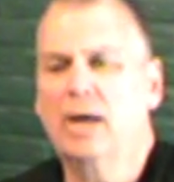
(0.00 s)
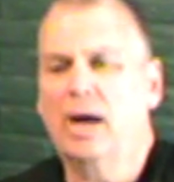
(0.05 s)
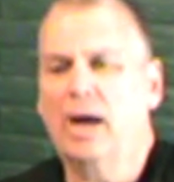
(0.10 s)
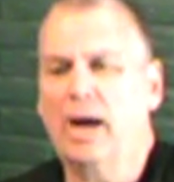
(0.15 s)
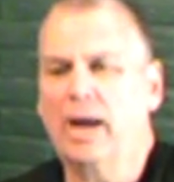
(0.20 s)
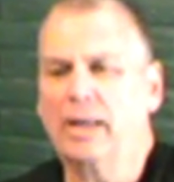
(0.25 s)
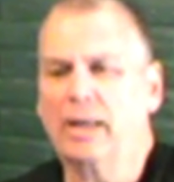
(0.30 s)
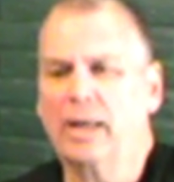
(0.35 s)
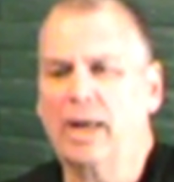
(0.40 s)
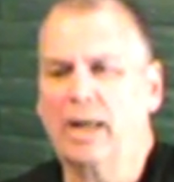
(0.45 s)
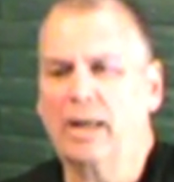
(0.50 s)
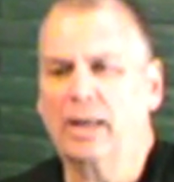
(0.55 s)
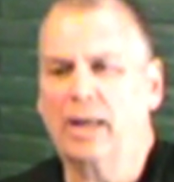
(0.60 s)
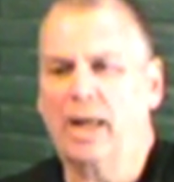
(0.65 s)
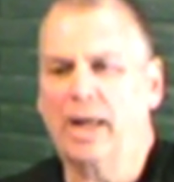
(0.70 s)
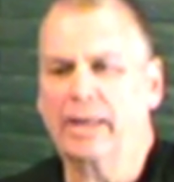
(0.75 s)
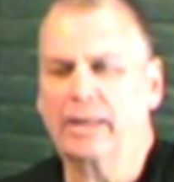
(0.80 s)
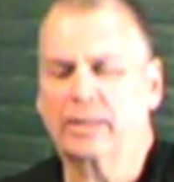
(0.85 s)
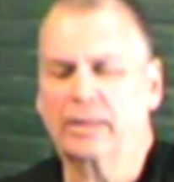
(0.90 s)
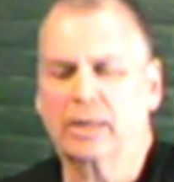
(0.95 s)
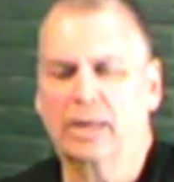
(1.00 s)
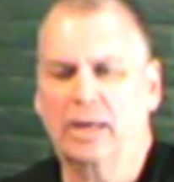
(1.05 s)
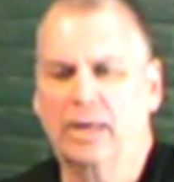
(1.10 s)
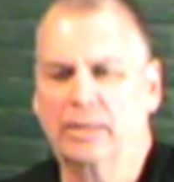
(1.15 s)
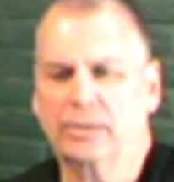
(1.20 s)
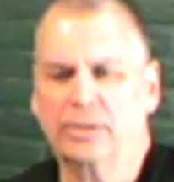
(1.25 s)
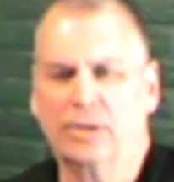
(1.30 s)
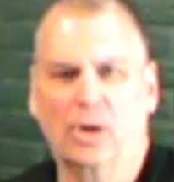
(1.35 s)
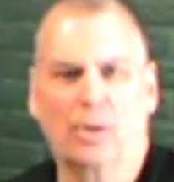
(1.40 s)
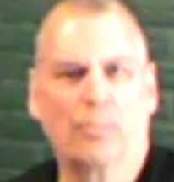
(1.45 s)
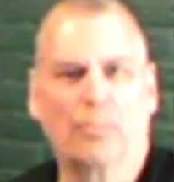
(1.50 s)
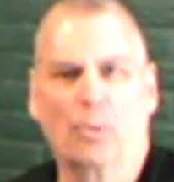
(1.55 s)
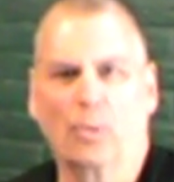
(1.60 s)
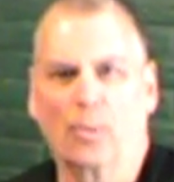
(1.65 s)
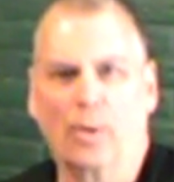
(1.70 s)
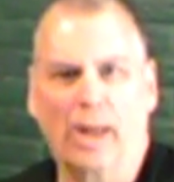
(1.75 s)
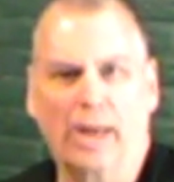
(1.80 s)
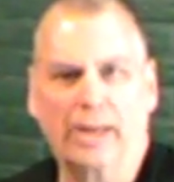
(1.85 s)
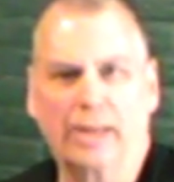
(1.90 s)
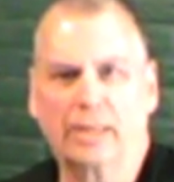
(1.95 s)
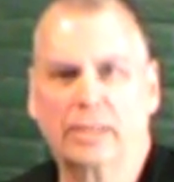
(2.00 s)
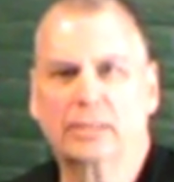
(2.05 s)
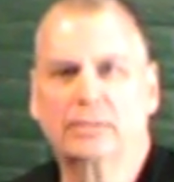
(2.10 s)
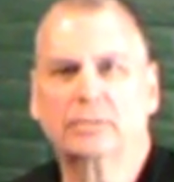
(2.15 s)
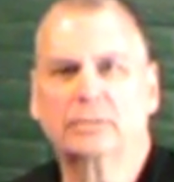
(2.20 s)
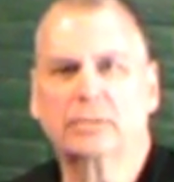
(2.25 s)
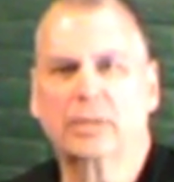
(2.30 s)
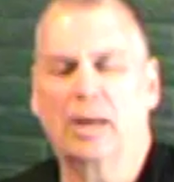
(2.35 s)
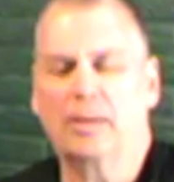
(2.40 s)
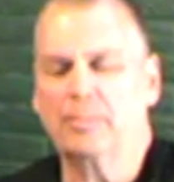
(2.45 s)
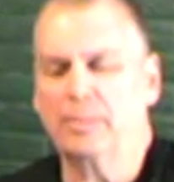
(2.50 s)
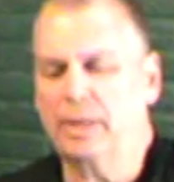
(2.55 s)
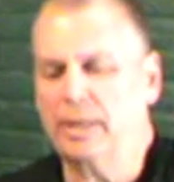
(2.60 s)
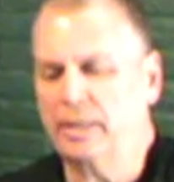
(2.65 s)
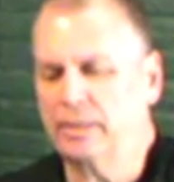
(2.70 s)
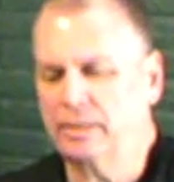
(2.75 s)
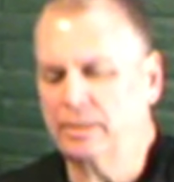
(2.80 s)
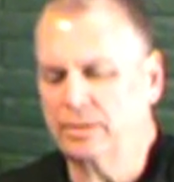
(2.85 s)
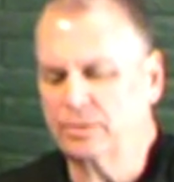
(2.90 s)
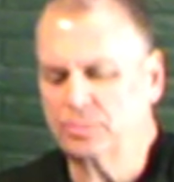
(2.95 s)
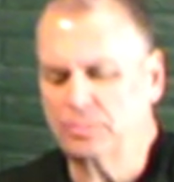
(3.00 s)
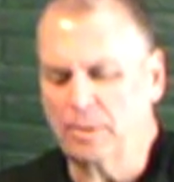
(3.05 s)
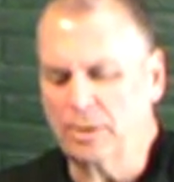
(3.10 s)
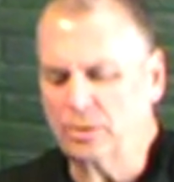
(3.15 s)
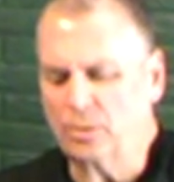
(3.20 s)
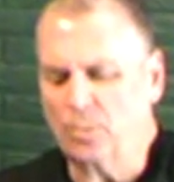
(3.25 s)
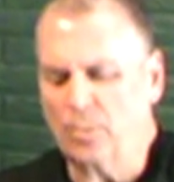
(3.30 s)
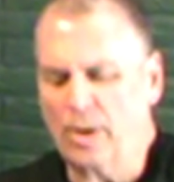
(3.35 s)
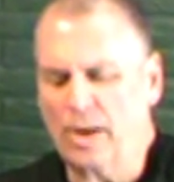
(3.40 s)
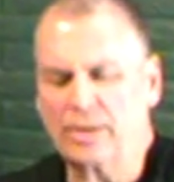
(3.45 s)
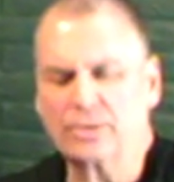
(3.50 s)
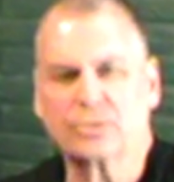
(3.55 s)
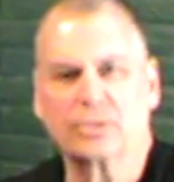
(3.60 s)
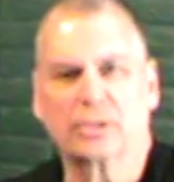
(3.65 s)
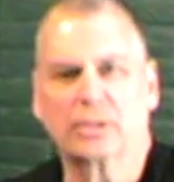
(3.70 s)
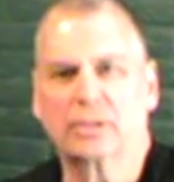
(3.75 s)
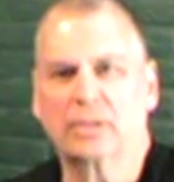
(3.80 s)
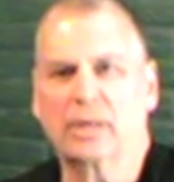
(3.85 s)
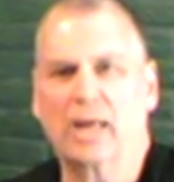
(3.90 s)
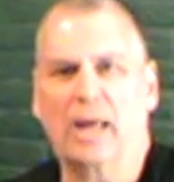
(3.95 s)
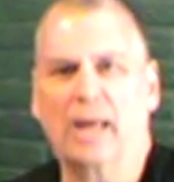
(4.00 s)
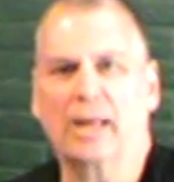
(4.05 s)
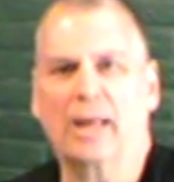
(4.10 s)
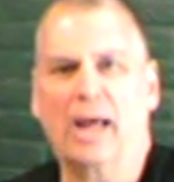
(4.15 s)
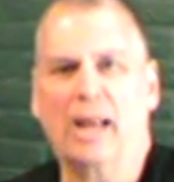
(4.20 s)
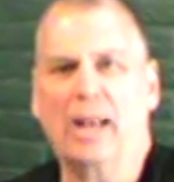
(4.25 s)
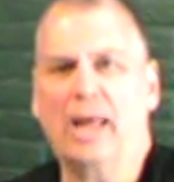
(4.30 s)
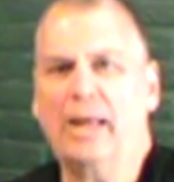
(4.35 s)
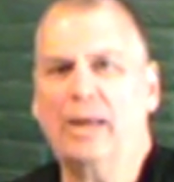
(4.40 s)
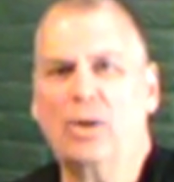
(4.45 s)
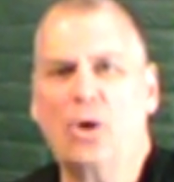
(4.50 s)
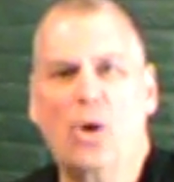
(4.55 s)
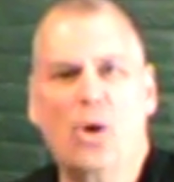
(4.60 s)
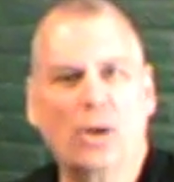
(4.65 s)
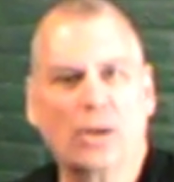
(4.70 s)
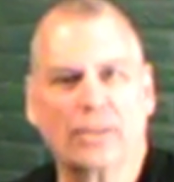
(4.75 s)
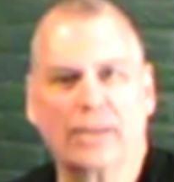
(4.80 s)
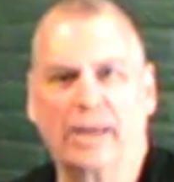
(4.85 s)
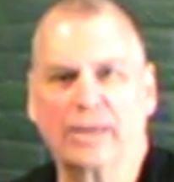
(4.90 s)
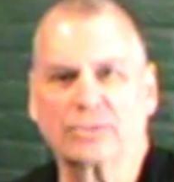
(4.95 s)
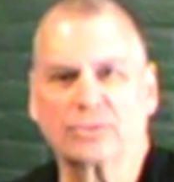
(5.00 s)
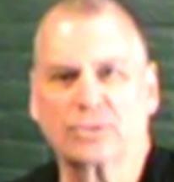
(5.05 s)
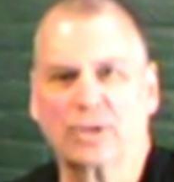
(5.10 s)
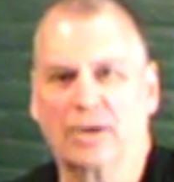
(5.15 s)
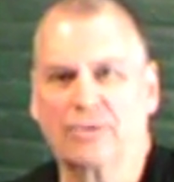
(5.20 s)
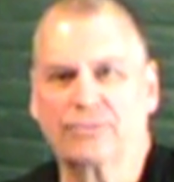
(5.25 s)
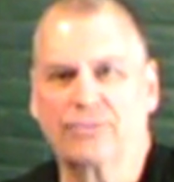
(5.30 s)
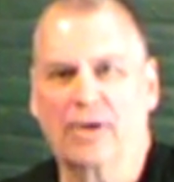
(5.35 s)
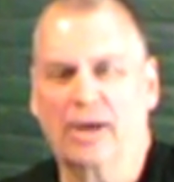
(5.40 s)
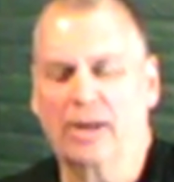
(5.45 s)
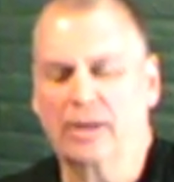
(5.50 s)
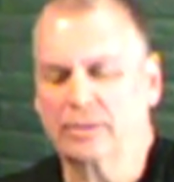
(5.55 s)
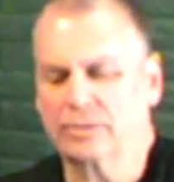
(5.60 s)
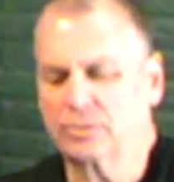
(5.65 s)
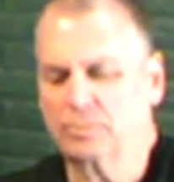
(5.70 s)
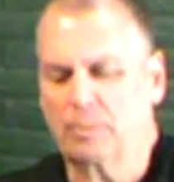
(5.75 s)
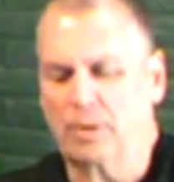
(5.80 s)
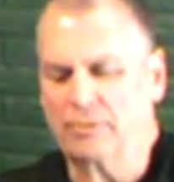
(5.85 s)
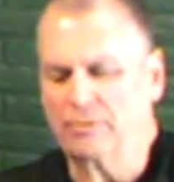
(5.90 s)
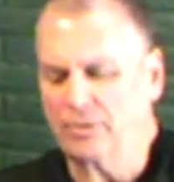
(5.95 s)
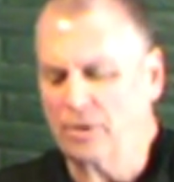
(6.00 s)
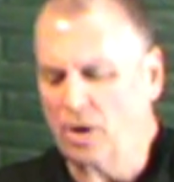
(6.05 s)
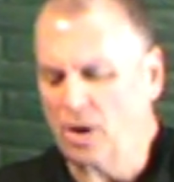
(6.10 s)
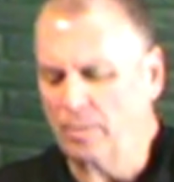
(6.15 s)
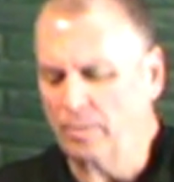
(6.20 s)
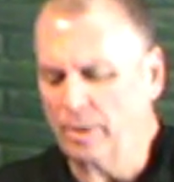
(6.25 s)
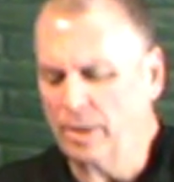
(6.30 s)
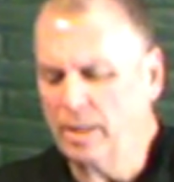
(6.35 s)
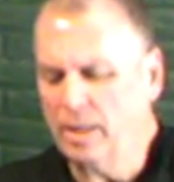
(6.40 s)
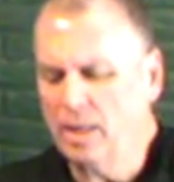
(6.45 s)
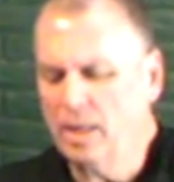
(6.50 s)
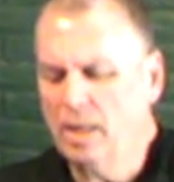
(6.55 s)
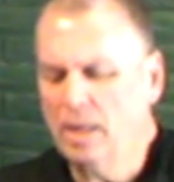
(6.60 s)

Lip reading: I like, you know, Beretta. I mean, Smith & Wesson. I like all of that stuff, Springfield Armory.